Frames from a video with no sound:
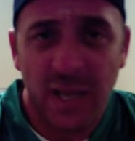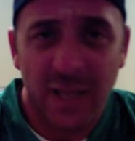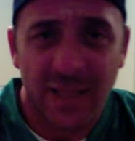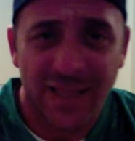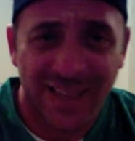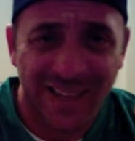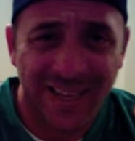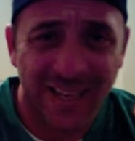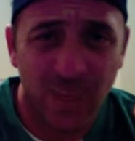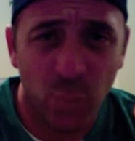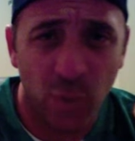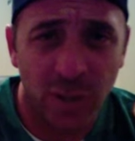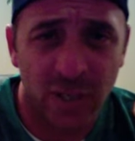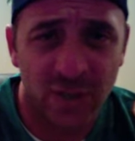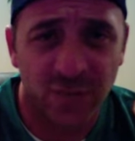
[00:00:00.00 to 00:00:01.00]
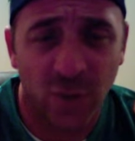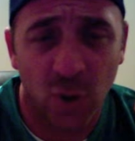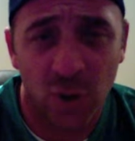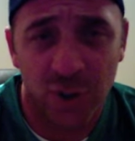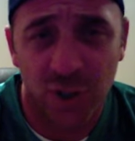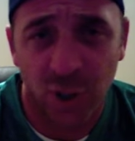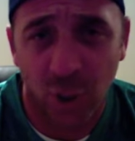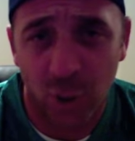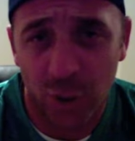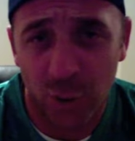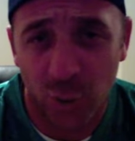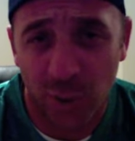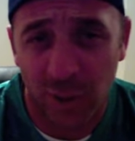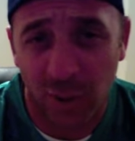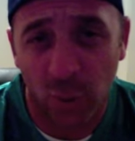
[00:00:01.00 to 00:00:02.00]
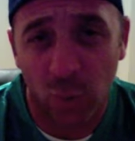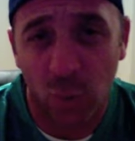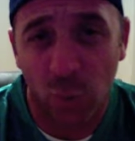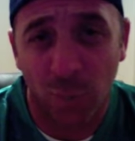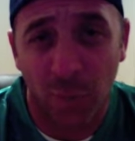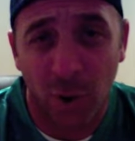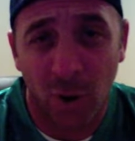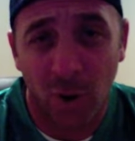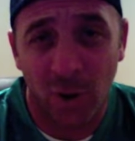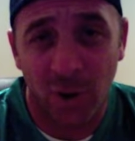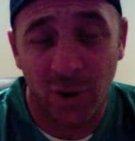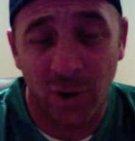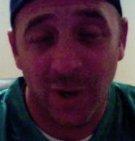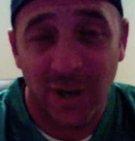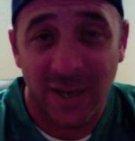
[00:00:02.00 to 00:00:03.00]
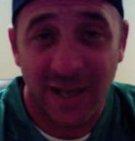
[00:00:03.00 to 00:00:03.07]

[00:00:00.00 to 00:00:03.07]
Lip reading: Then he went as far as to go to a local bar